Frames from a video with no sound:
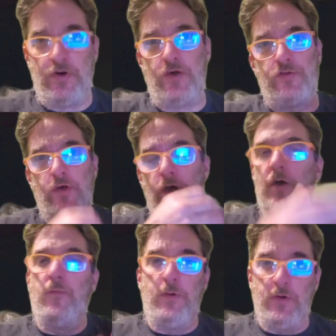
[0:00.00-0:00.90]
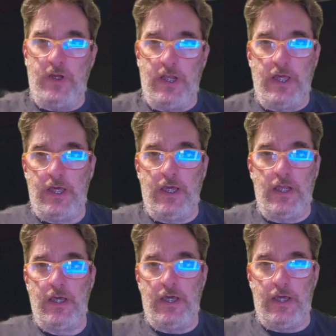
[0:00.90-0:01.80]
Plus, we were going to
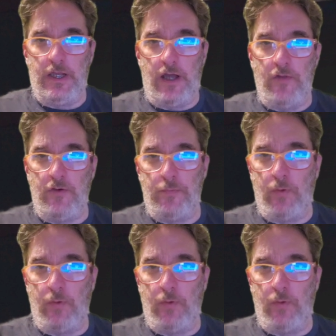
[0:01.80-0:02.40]
eat in other